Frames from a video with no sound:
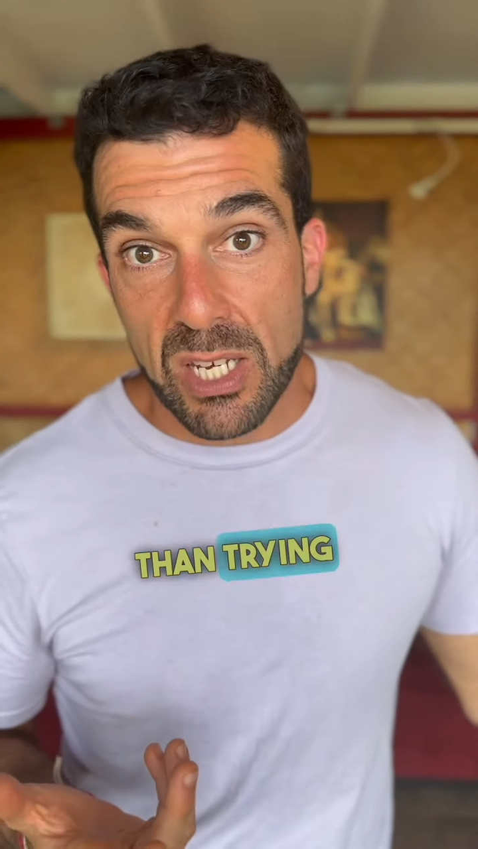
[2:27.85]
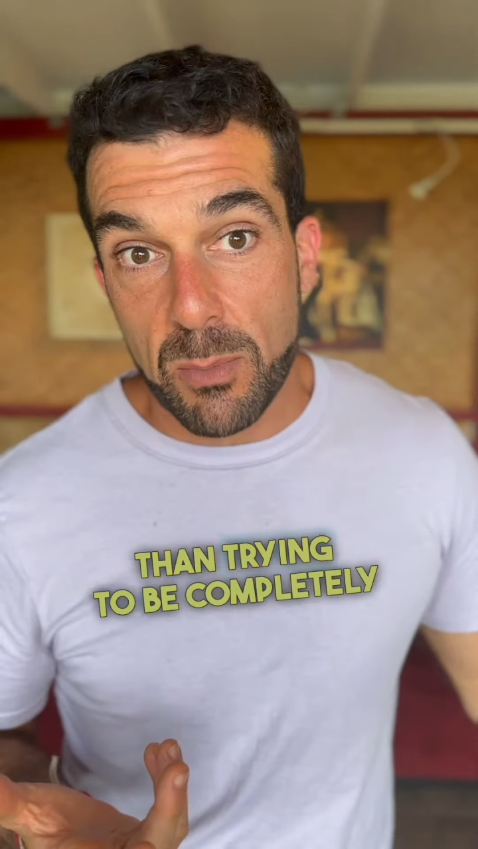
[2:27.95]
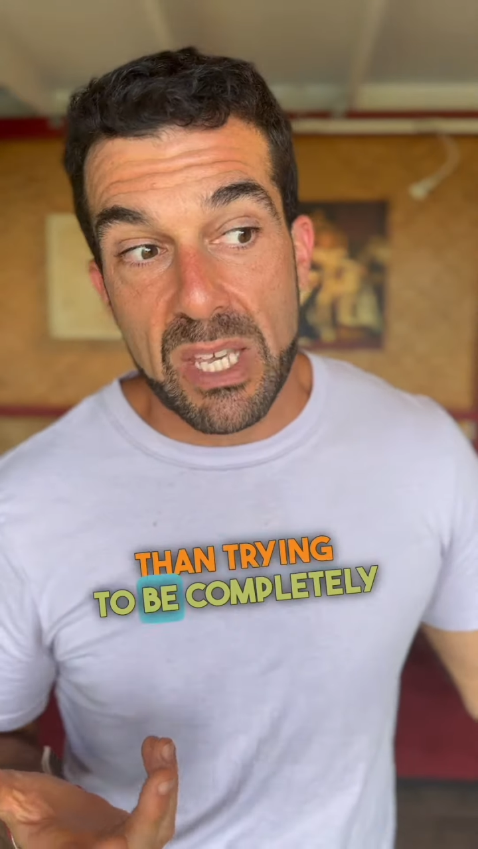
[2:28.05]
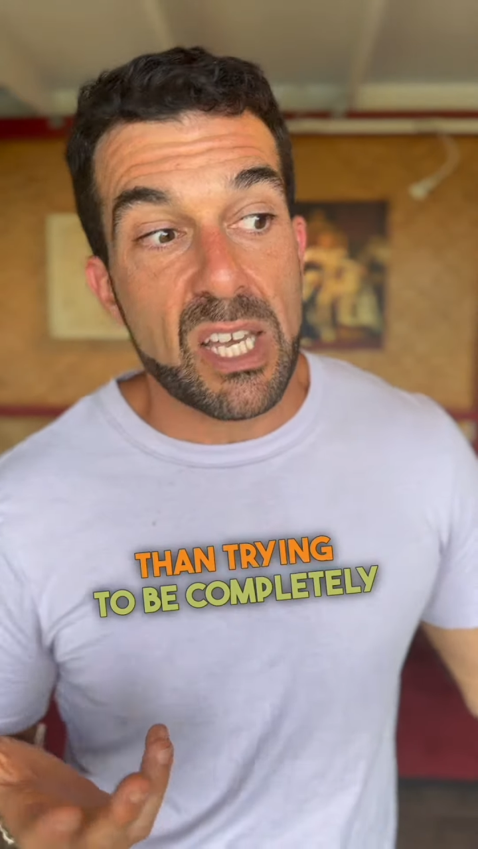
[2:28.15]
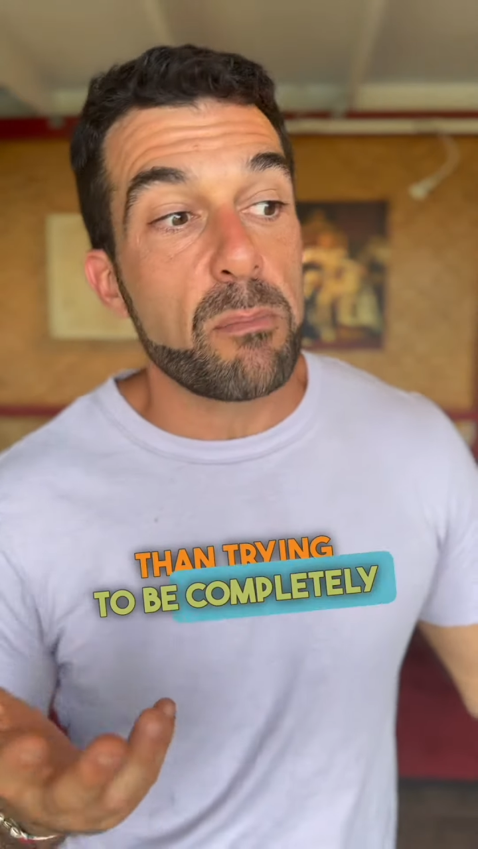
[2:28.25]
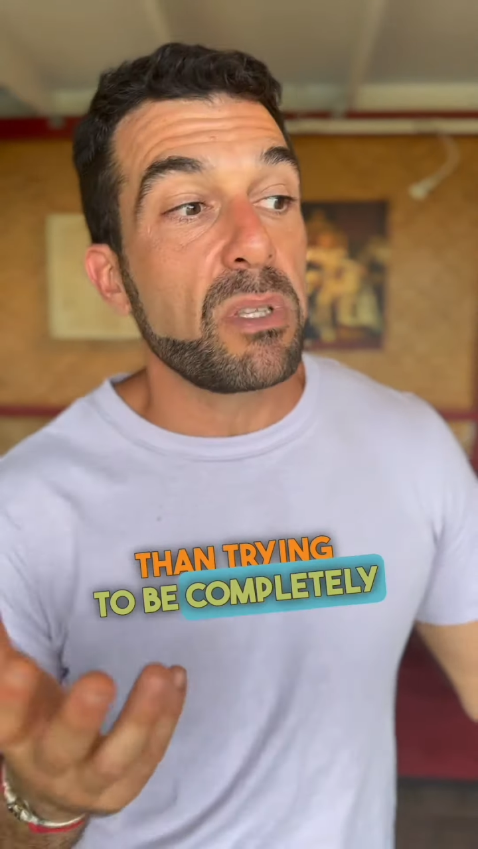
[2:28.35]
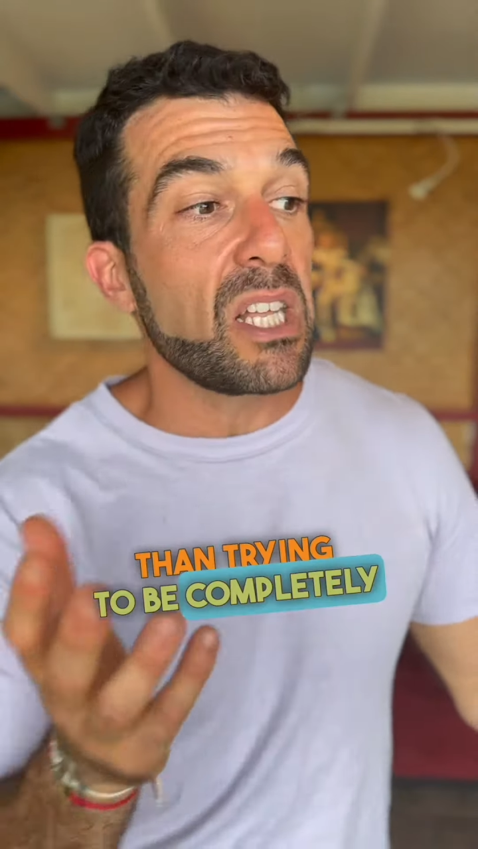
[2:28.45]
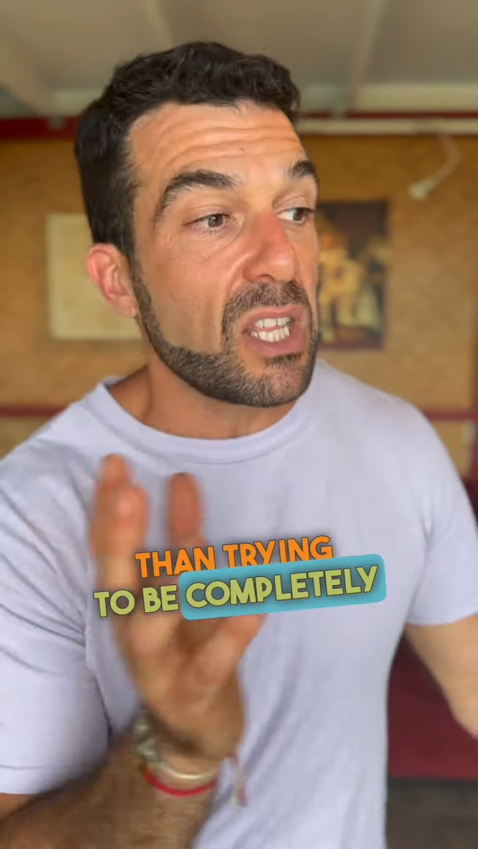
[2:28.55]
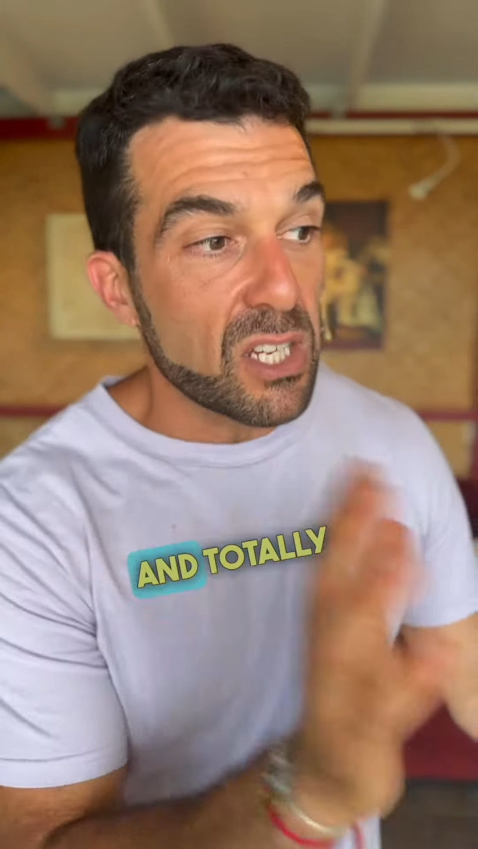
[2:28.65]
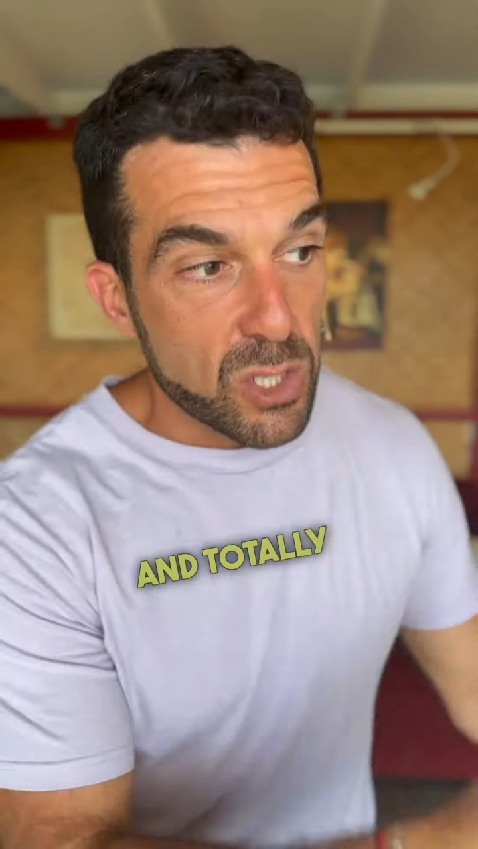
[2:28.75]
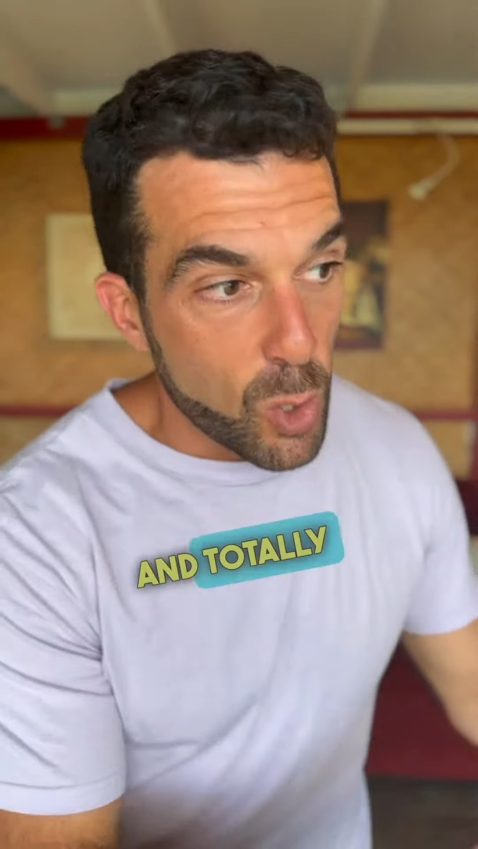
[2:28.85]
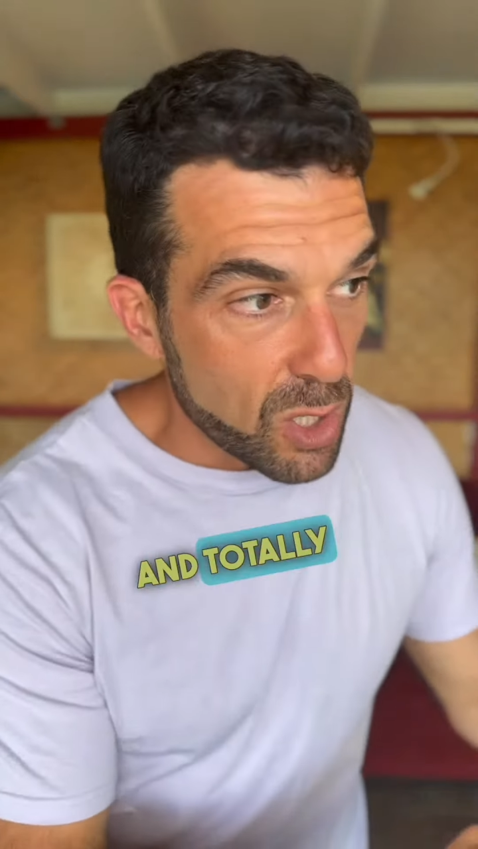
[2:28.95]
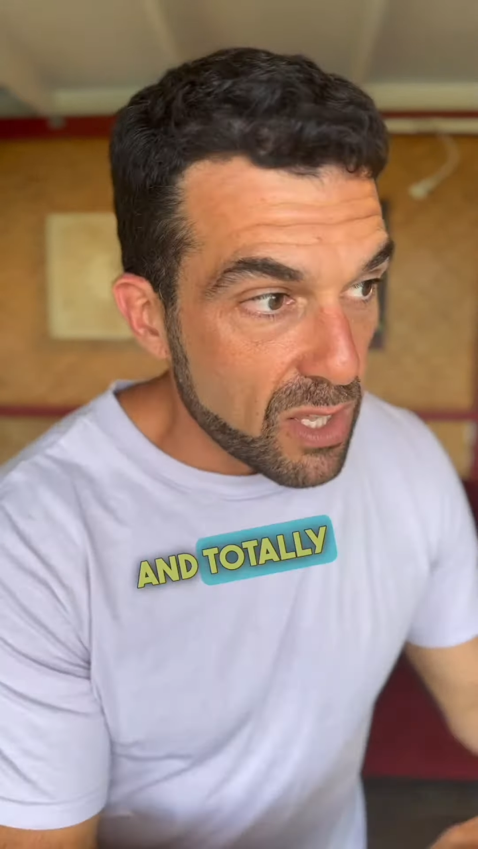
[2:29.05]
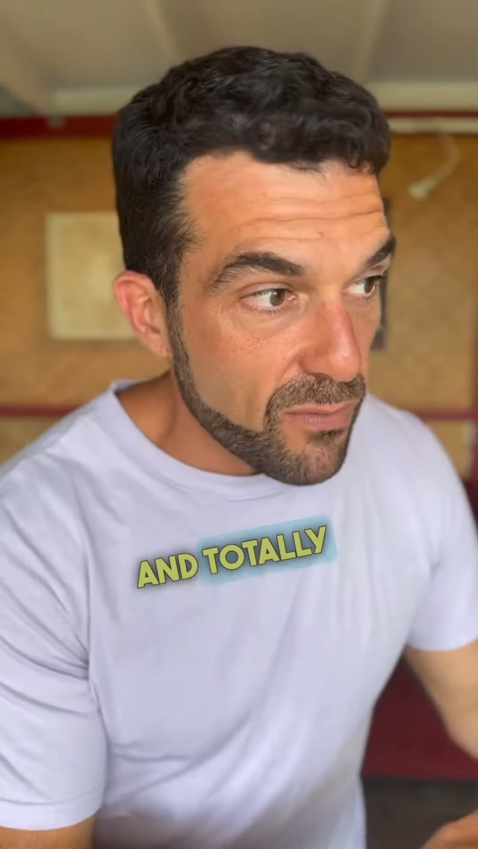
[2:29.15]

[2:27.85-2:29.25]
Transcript: to be completely and totally